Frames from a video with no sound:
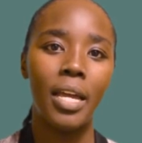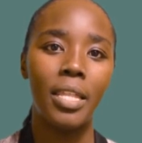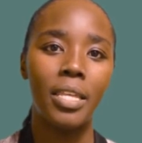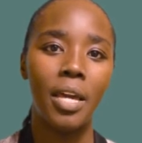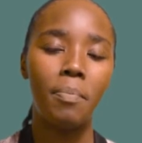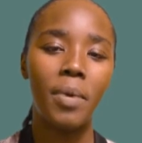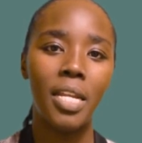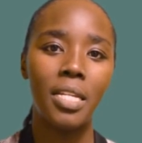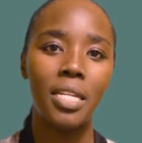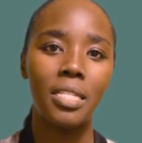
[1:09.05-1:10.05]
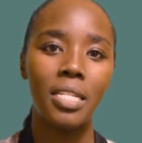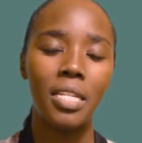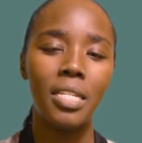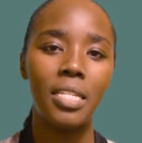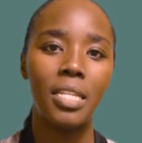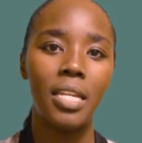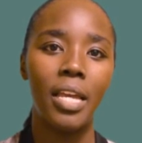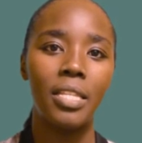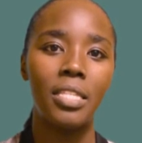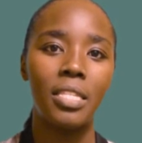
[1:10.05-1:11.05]
and the apparatus in it
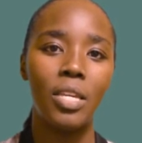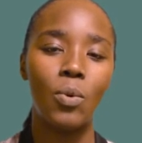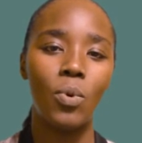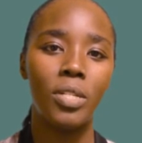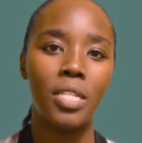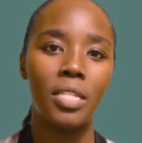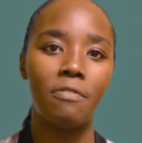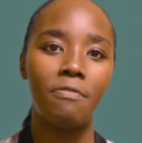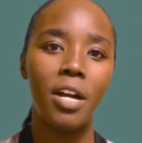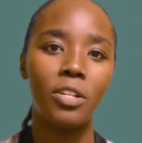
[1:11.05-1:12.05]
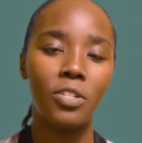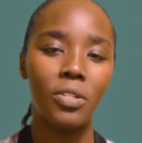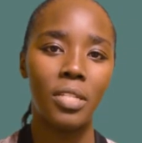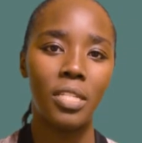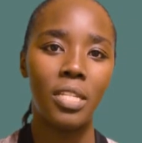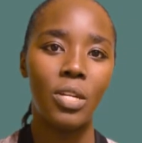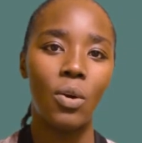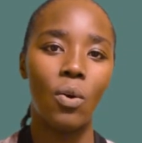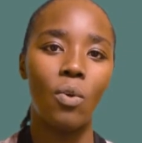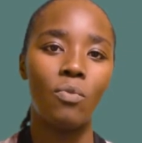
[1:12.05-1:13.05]
and see what is the functions
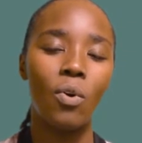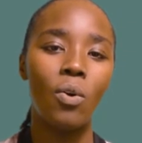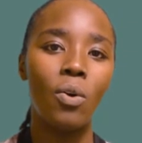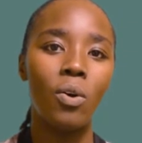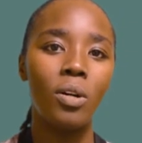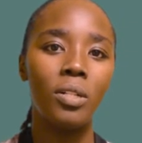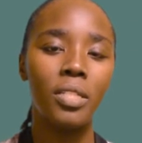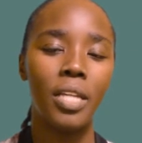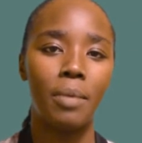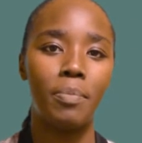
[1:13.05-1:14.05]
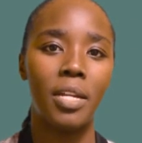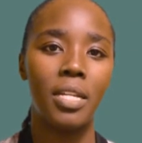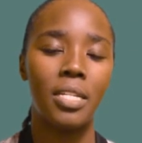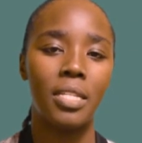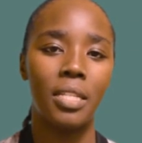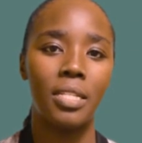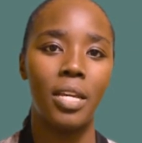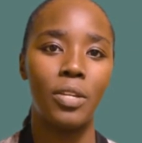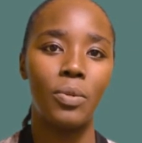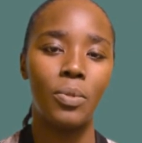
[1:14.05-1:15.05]
of all the apparatus that
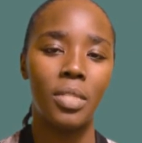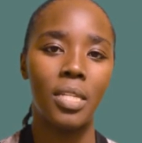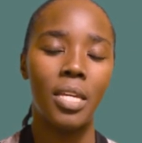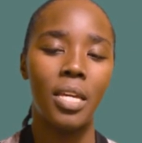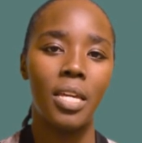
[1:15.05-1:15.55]
are used